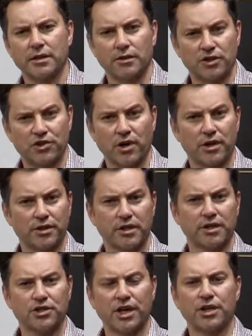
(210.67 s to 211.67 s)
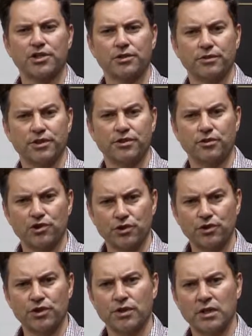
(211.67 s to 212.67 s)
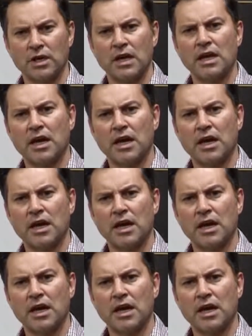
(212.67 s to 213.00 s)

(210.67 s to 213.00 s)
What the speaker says: at an Australian educational institution